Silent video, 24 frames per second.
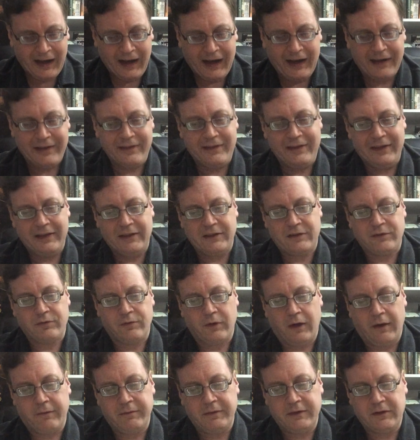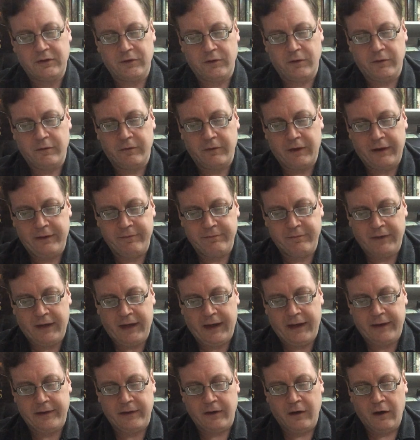At this Robin grew right
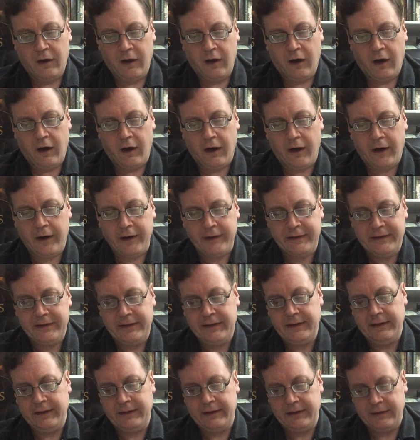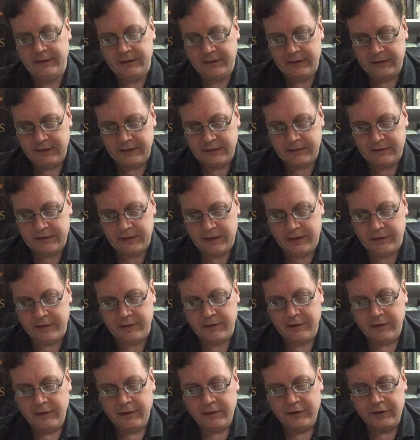mad. "Hark ye," he said,
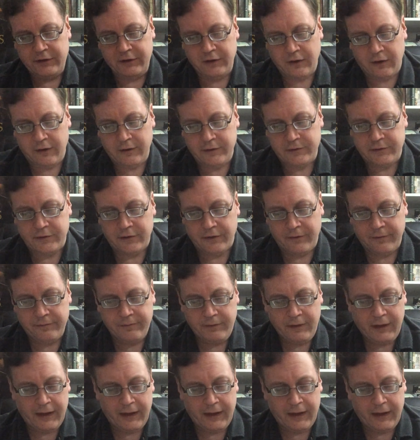"yonder,